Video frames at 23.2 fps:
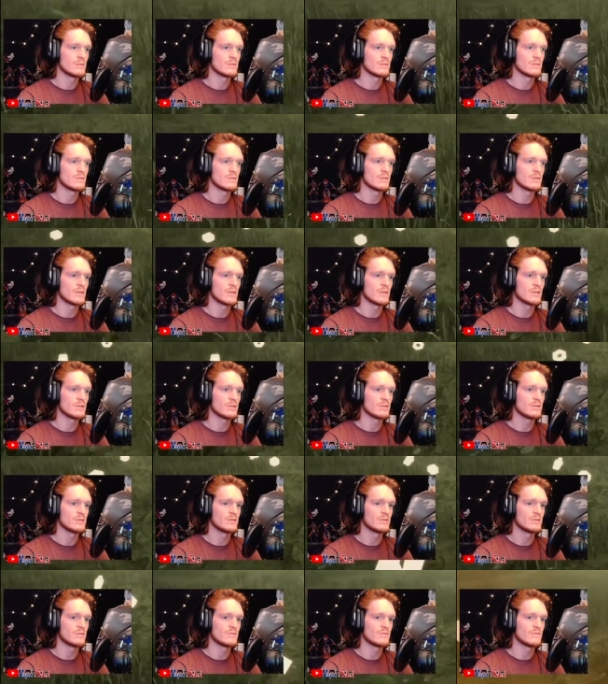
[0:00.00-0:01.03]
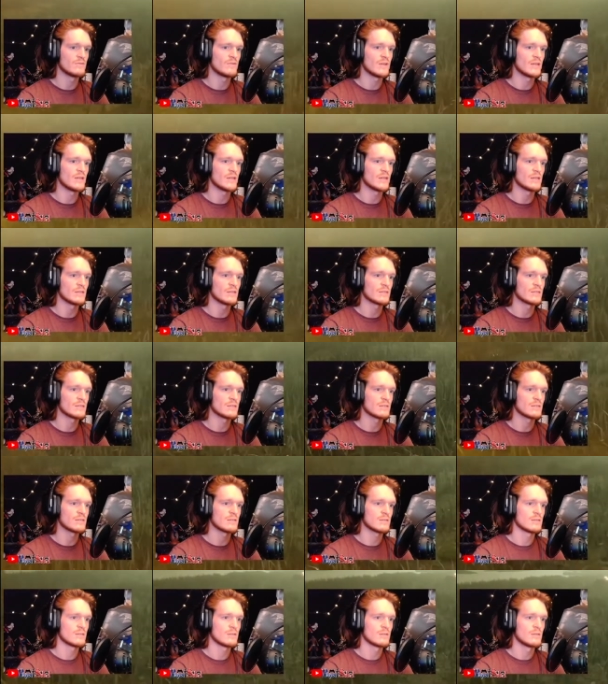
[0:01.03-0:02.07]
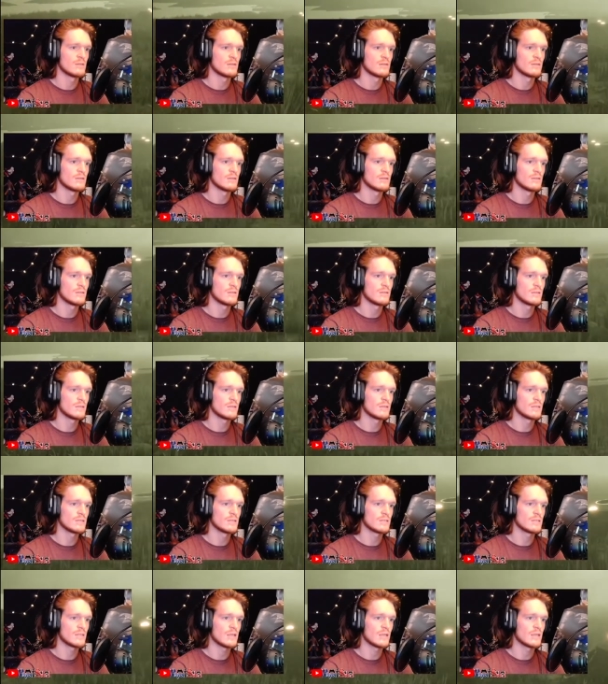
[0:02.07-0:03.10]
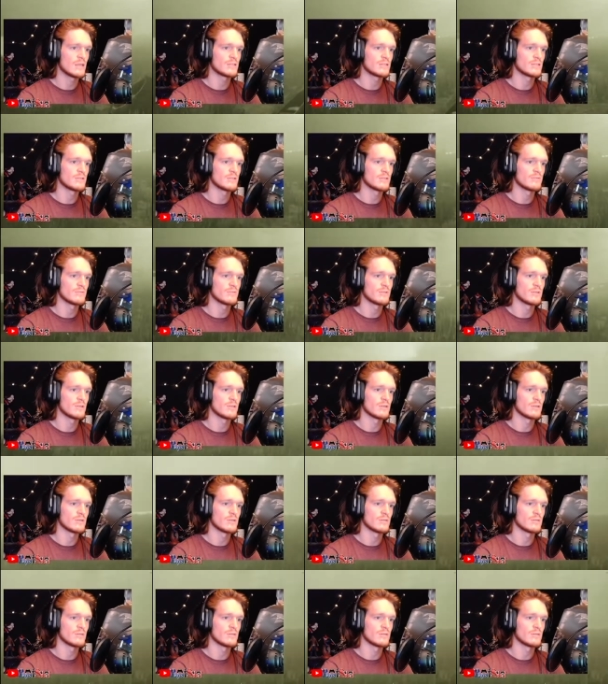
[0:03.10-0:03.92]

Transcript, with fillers: I killed too fast. None of the guns actually reload.